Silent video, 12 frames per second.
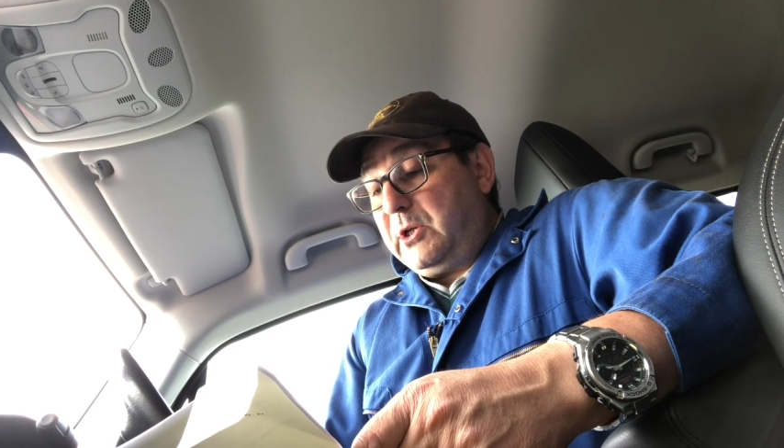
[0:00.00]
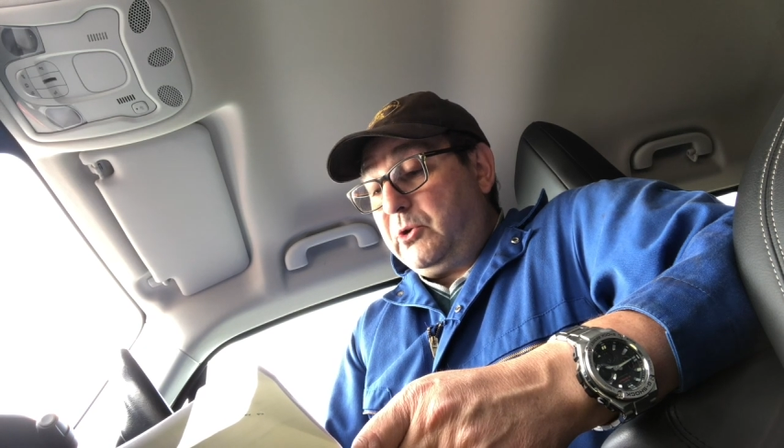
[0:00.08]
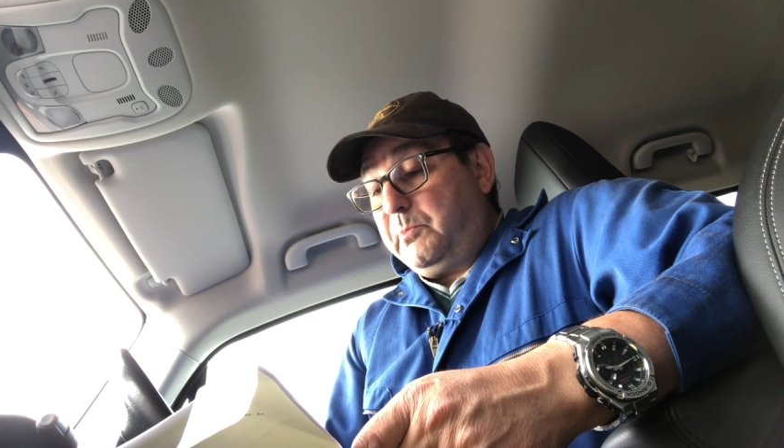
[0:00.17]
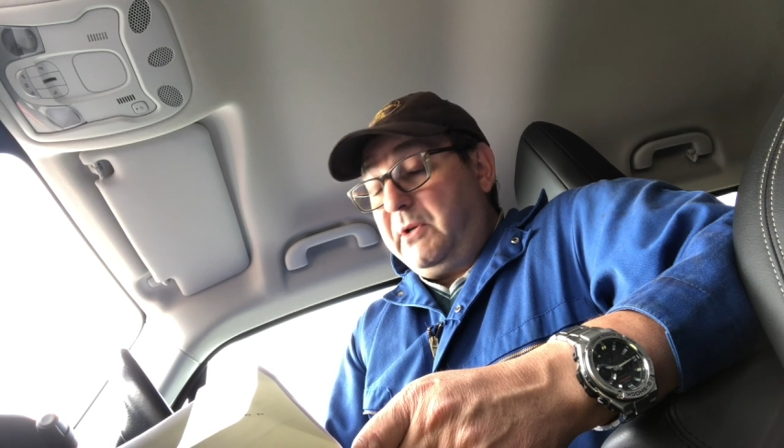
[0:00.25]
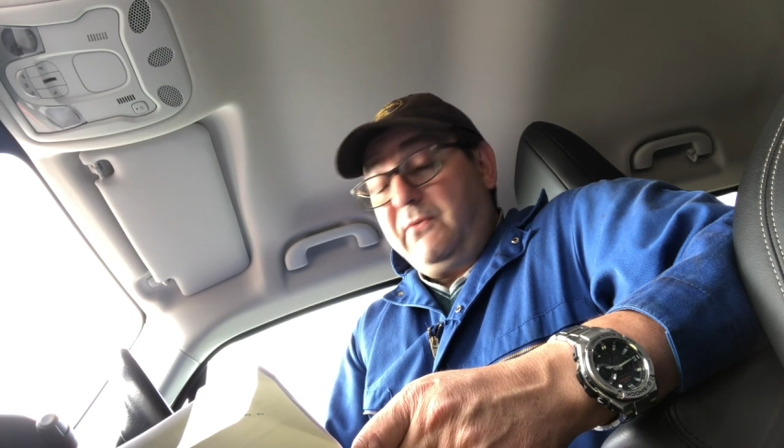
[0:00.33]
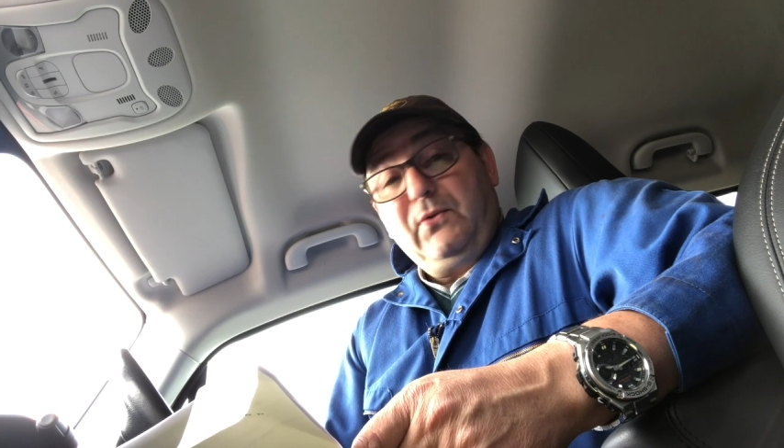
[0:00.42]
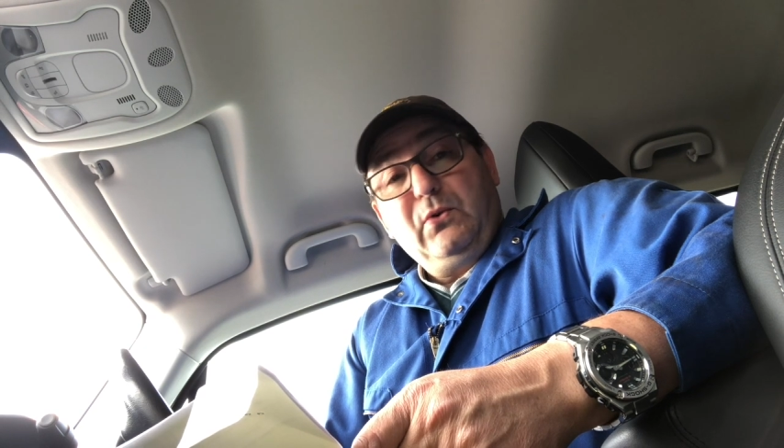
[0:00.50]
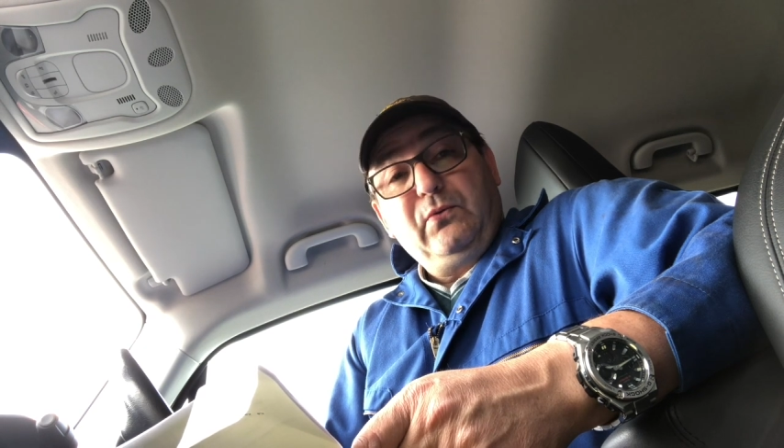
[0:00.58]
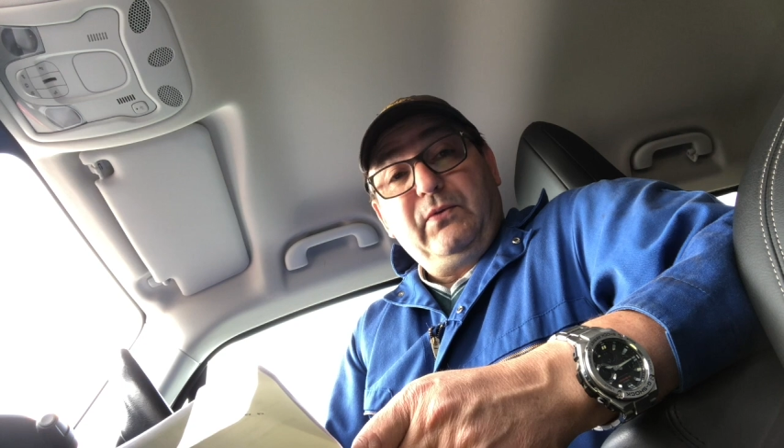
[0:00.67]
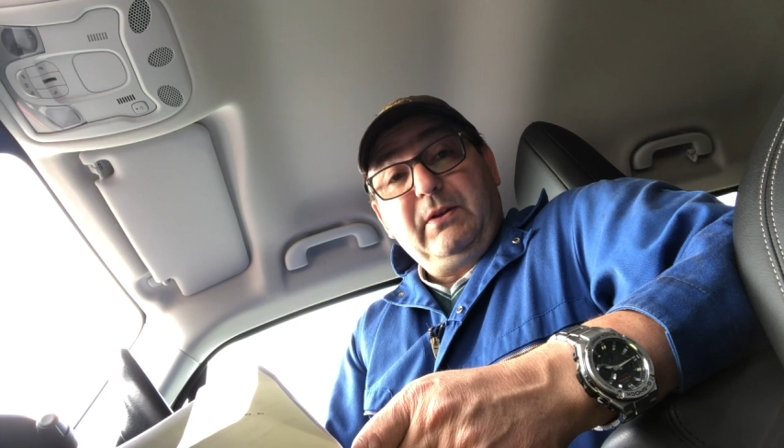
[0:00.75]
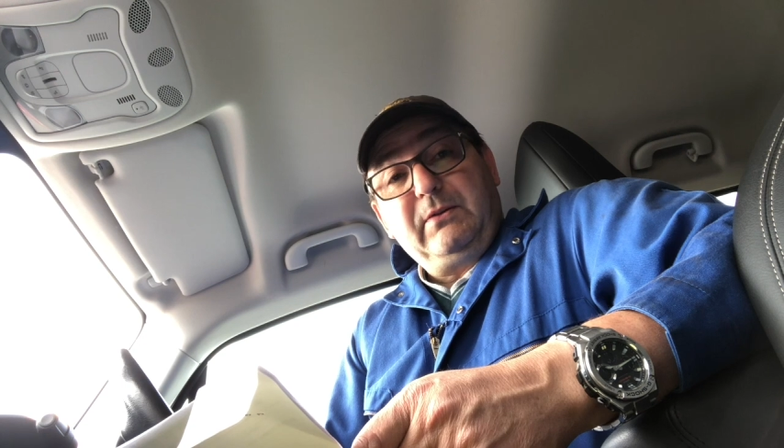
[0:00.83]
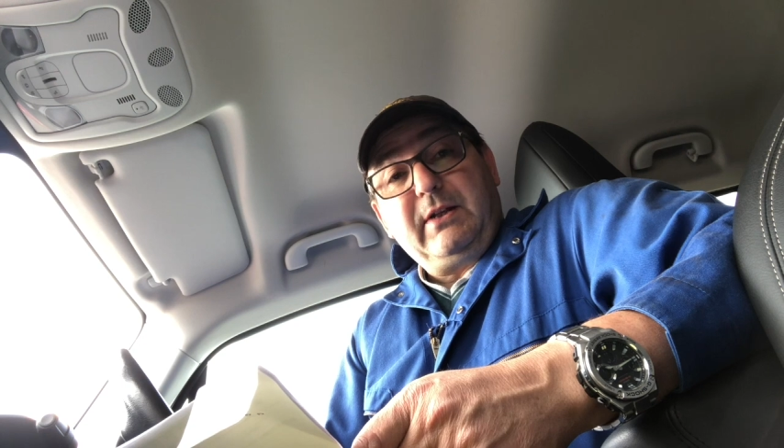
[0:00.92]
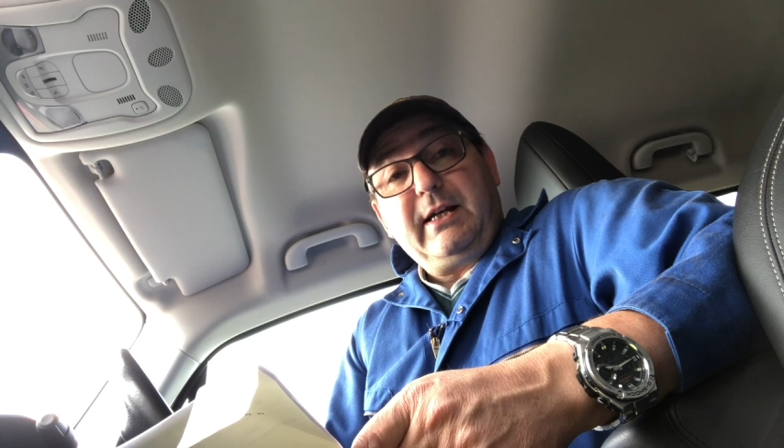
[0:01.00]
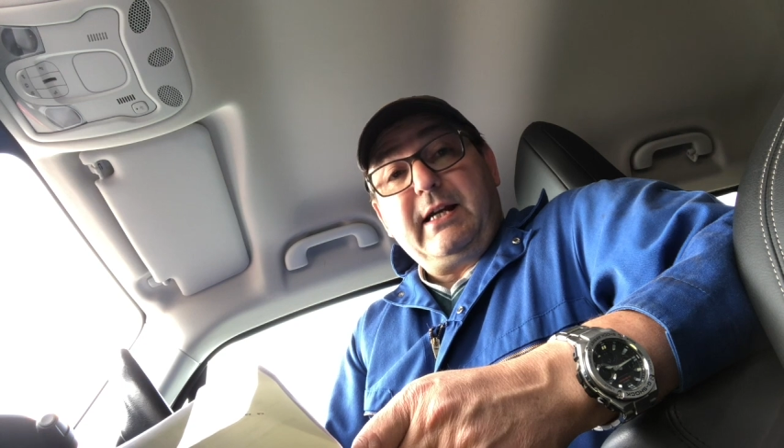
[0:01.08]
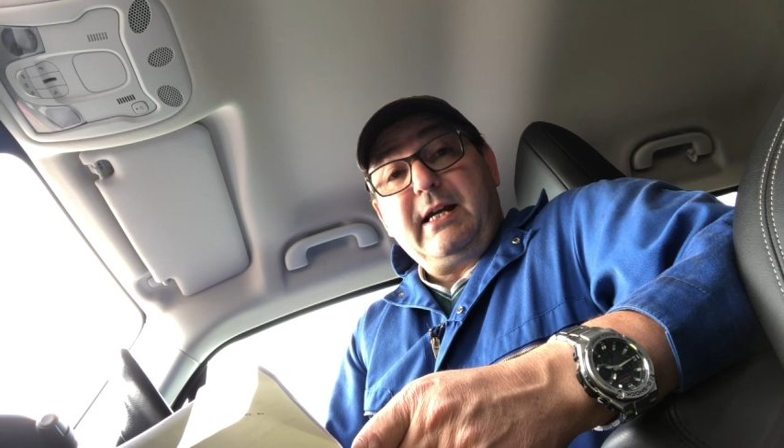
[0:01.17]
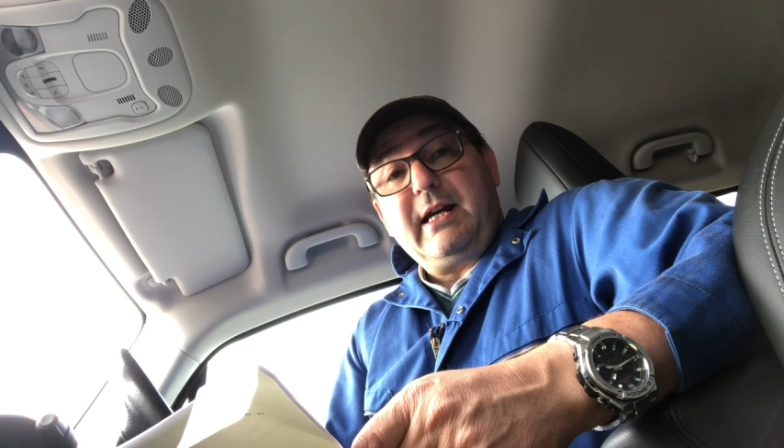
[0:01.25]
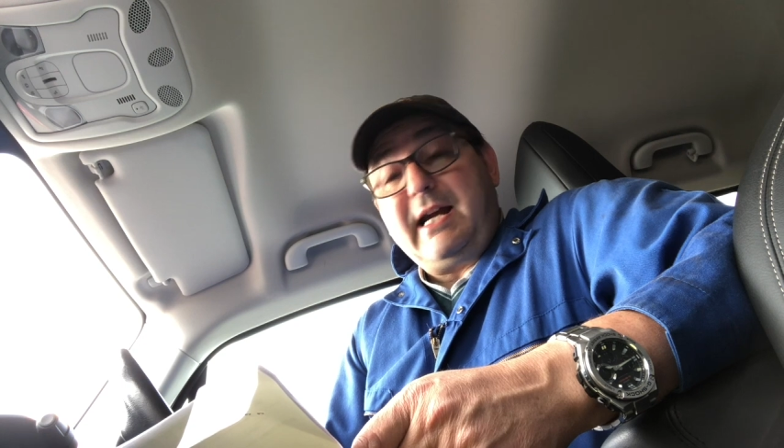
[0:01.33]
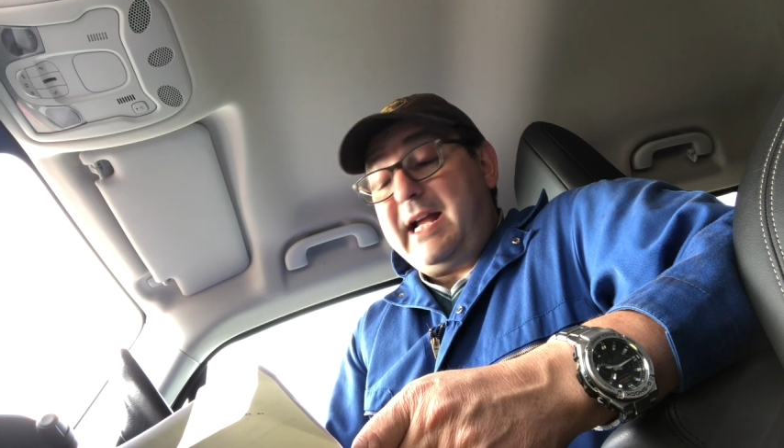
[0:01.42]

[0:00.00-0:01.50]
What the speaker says: could be a fuel filter